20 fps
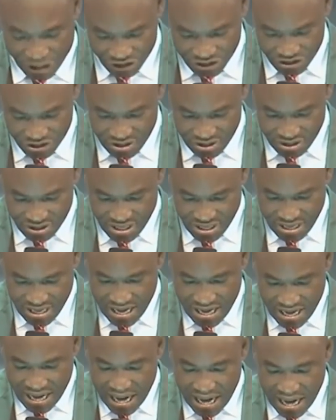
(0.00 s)

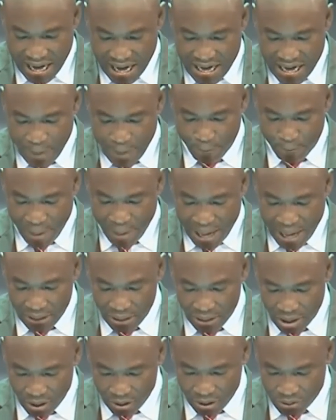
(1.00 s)
fish and a
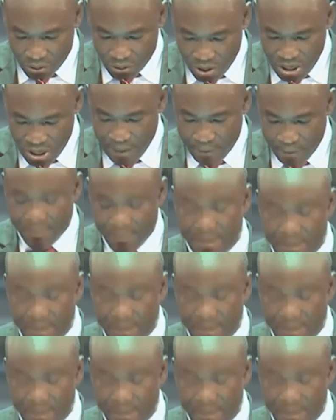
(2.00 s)
padlock through the